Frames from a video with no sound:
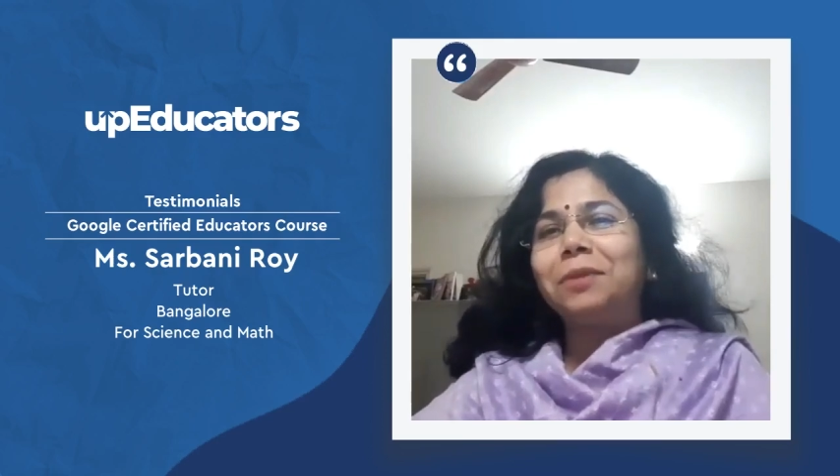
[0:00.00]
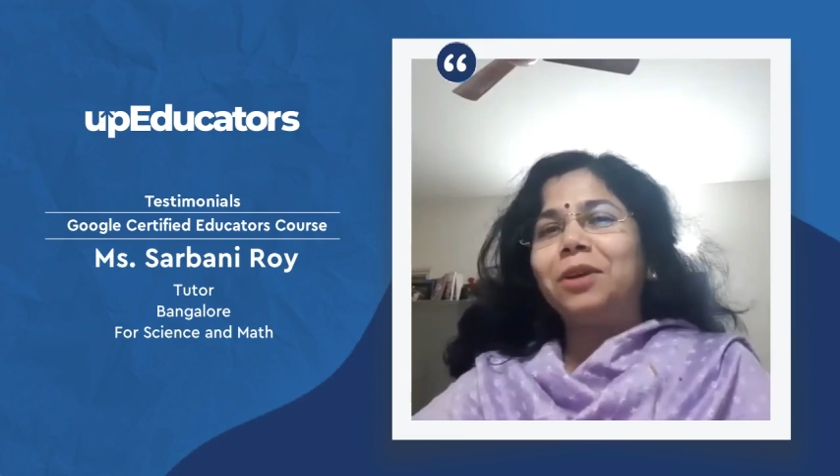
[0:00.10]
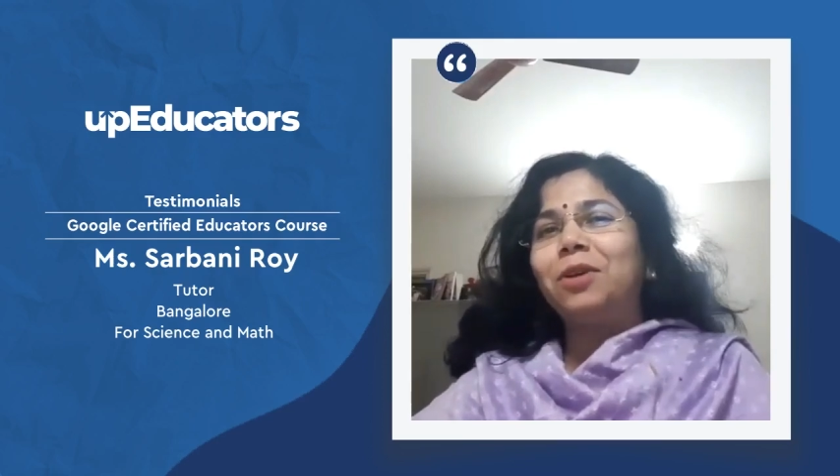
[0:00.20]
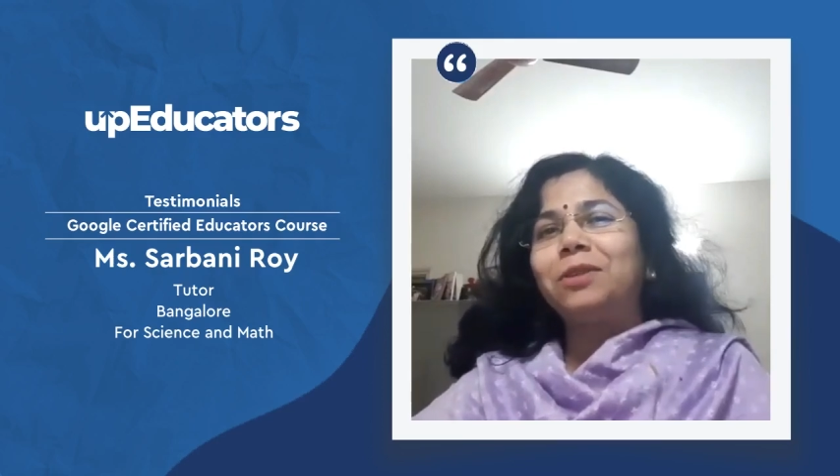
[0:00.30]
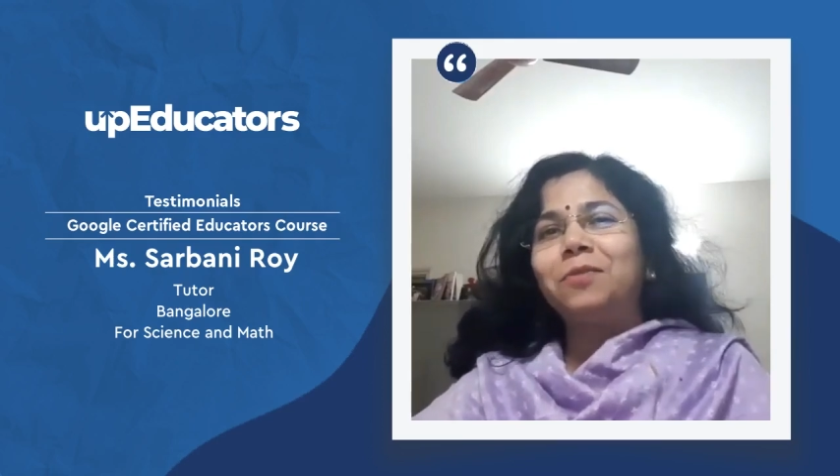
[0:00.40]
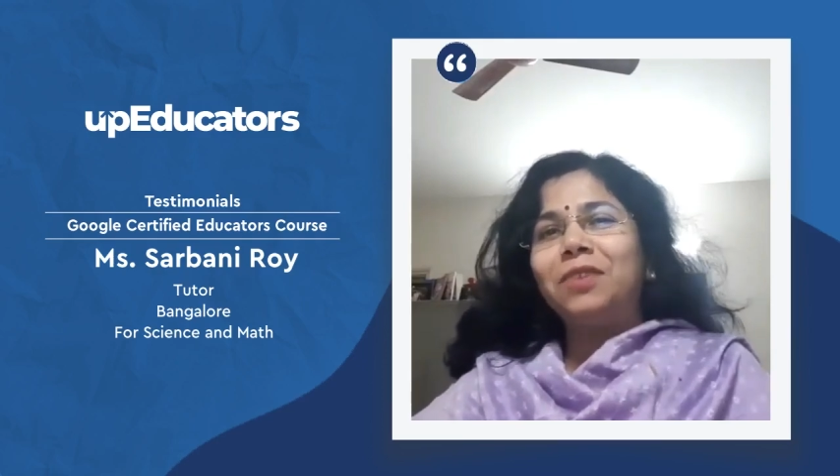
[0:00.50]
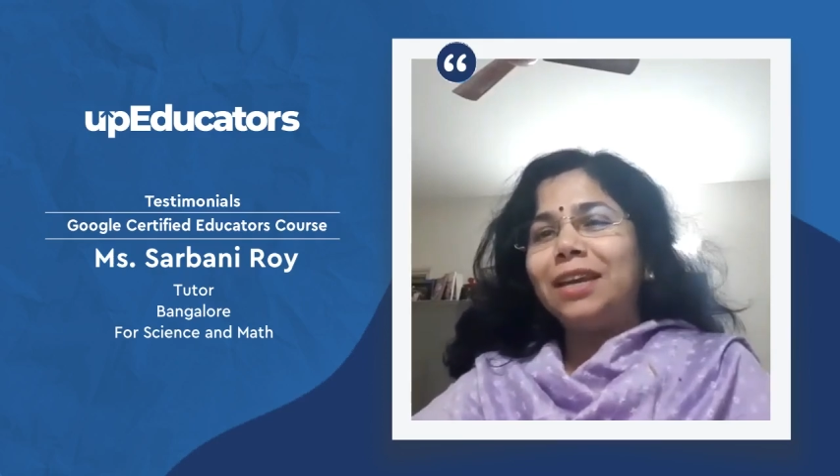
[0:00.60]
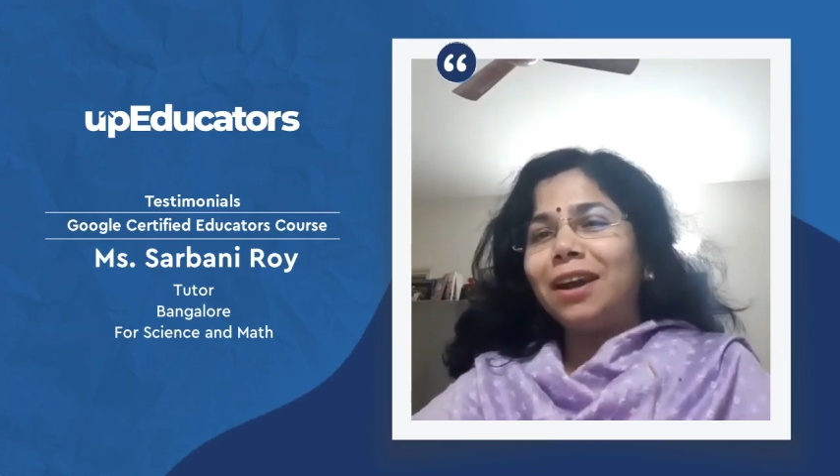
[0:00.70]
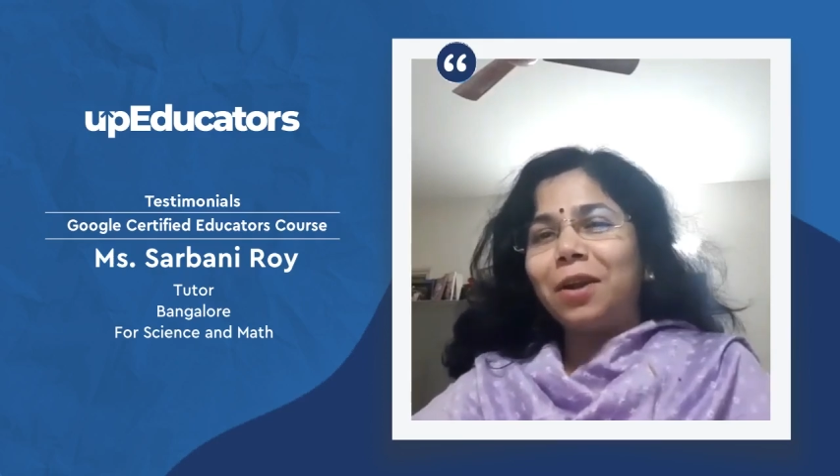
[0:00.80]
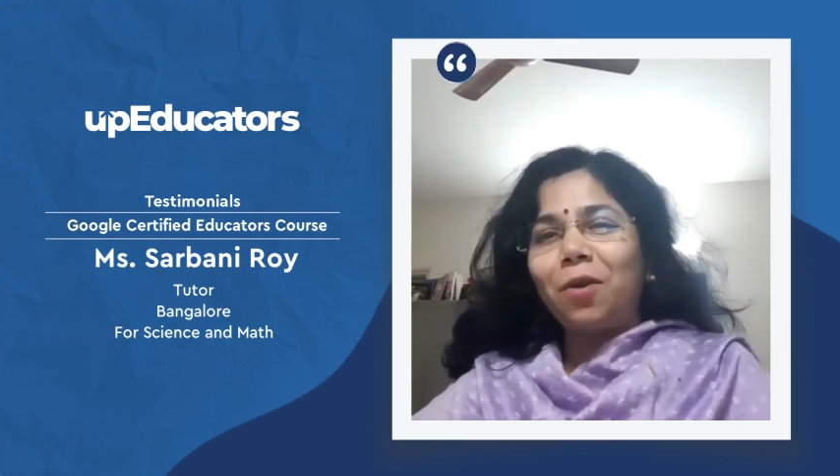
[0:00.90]
because
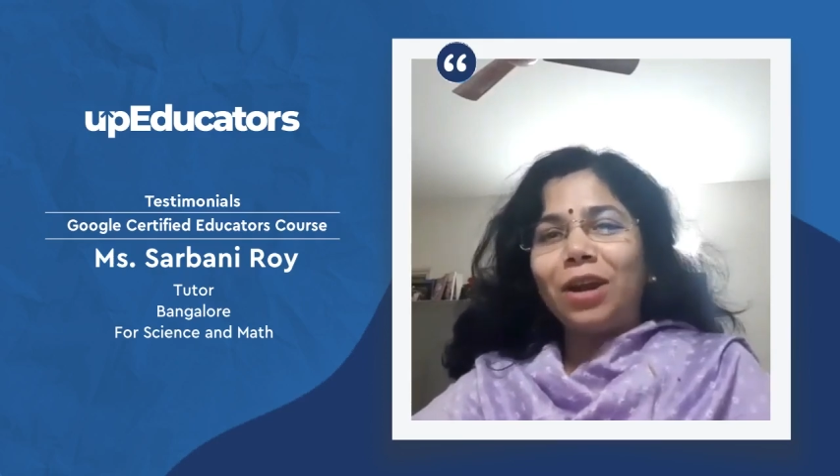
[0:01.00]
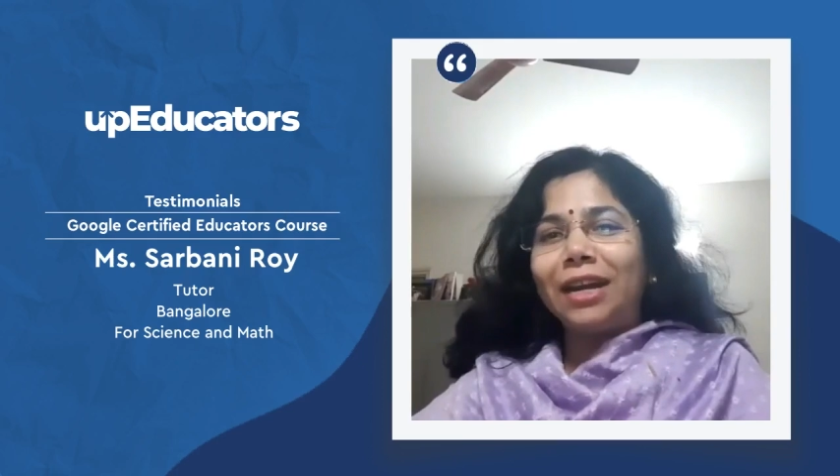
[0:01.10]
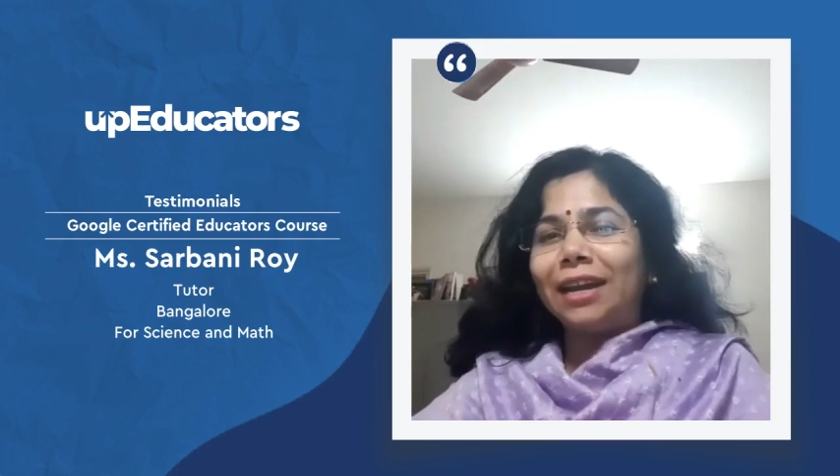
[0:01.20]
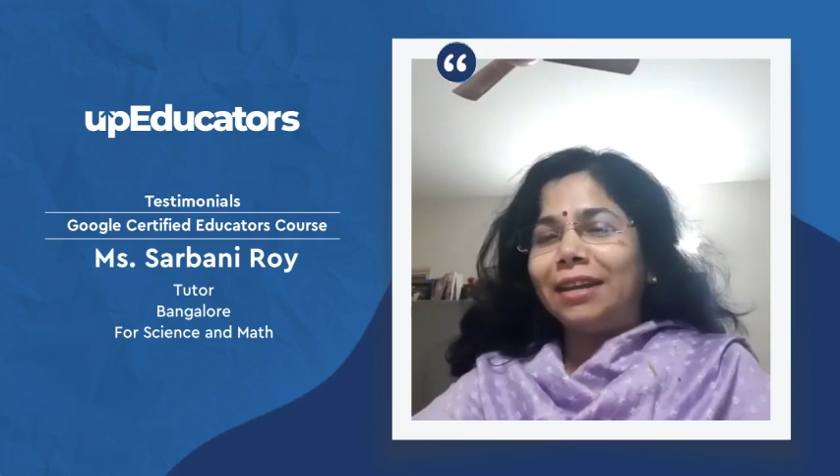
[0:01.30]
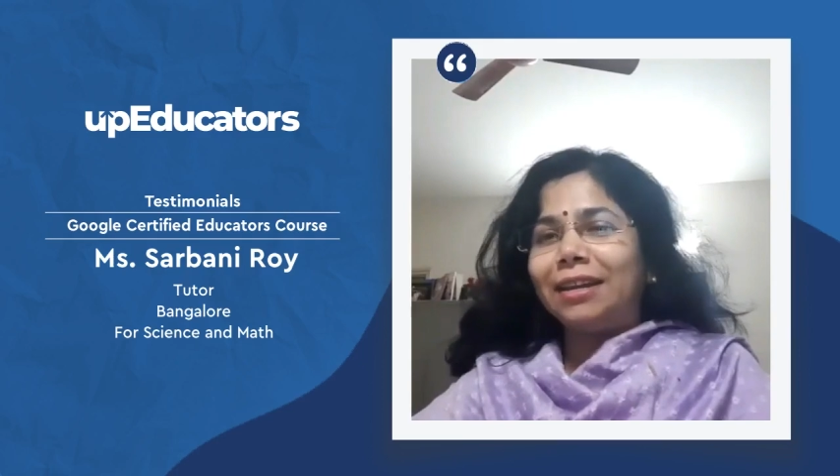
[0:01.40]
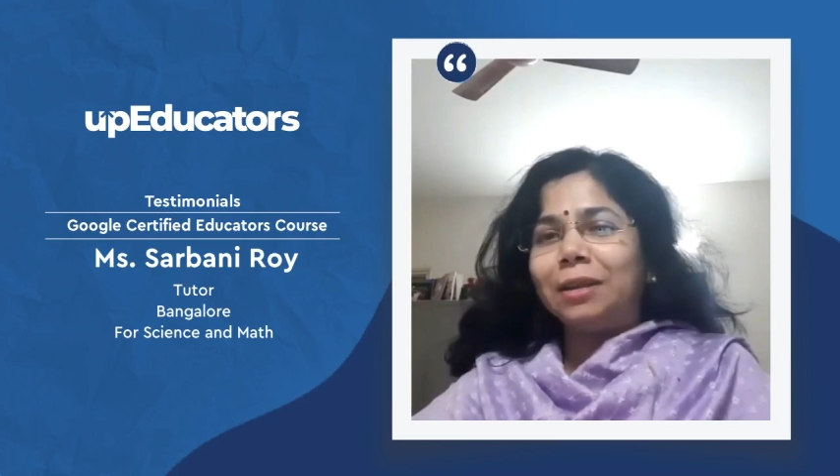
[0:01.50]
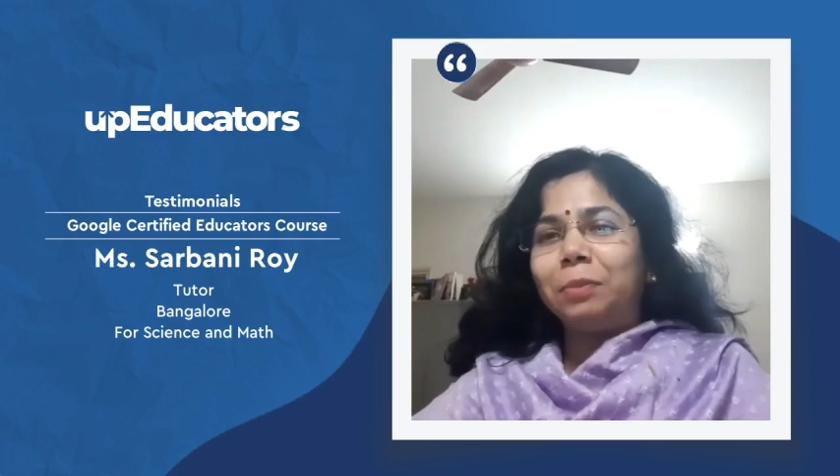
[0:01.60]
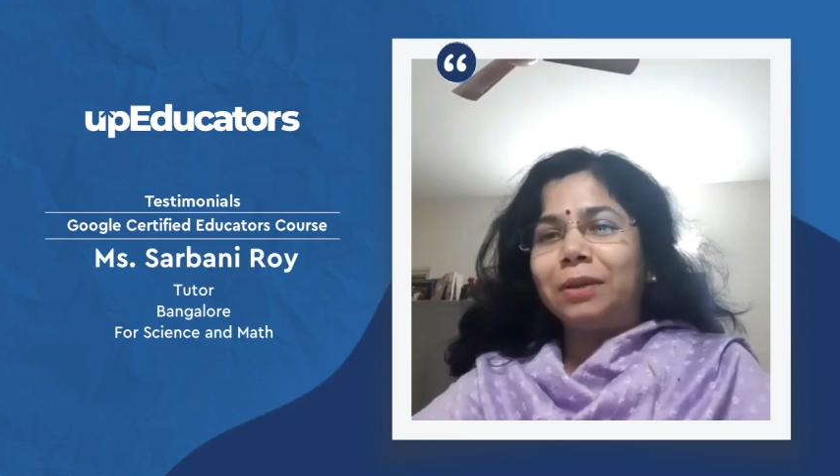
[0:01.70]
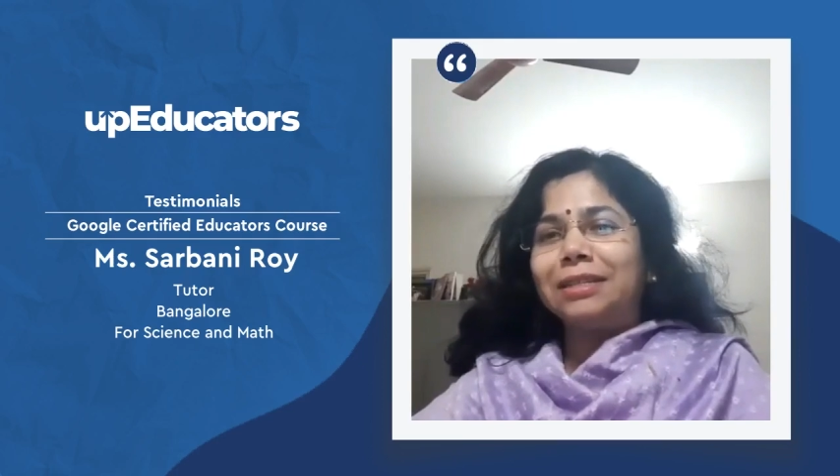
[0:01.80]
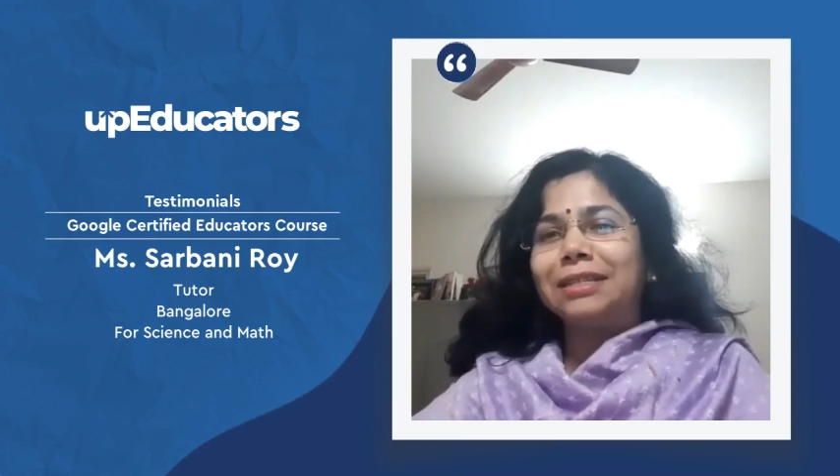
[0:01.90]
we are non-technical
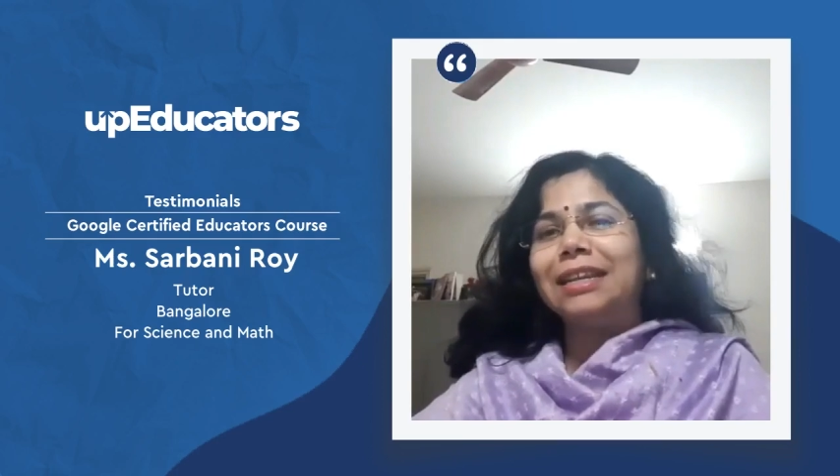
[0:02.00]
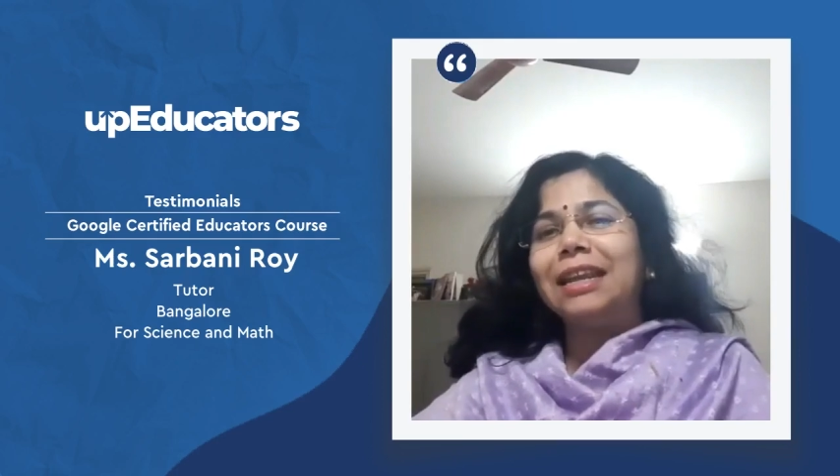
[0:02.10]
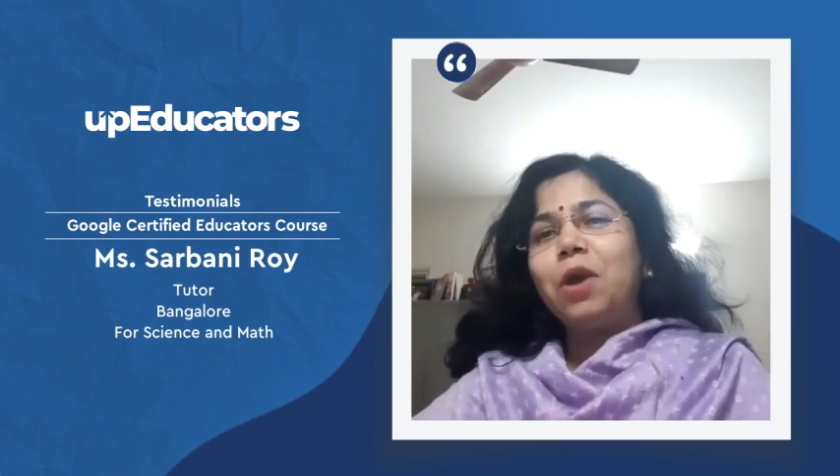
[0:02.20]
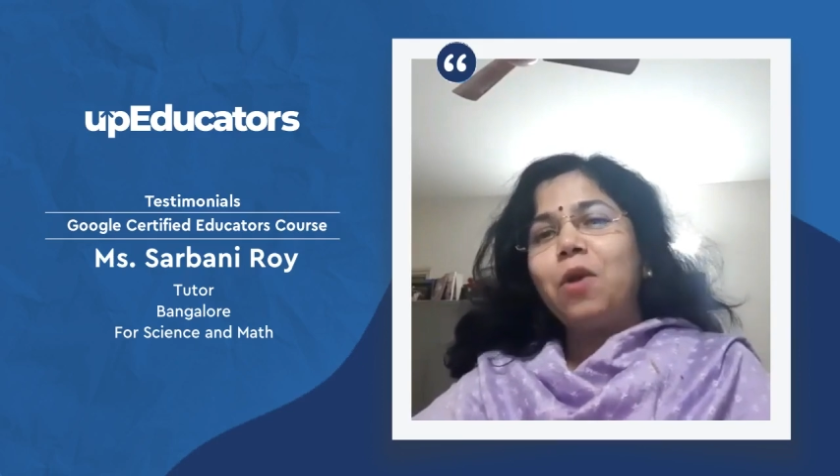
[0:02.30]
person,